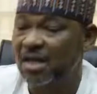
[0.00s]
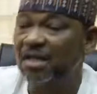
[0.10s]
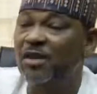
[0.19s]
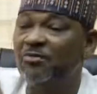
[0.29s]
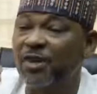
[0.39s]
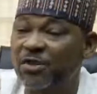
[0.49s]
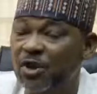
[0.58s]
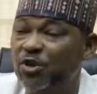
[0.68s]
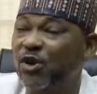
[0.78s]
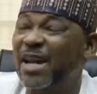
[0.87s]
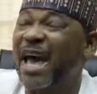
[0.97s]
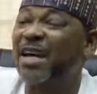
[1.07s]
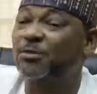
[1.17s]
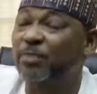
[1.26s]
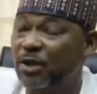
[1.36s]
The federation
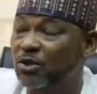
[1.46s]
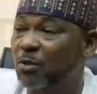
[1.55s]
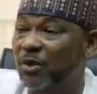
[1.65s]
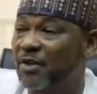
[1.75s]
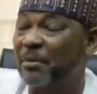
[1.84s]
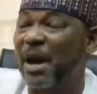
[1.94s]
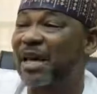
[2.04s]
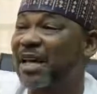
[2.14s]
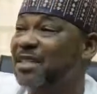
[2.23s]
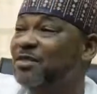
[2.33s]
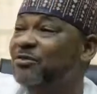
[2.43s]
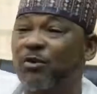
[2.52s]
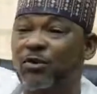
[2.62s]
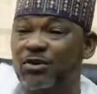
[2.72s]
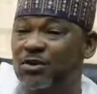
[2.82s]
some of them are getting
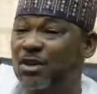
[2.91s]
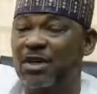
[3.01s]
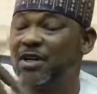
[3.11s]
funds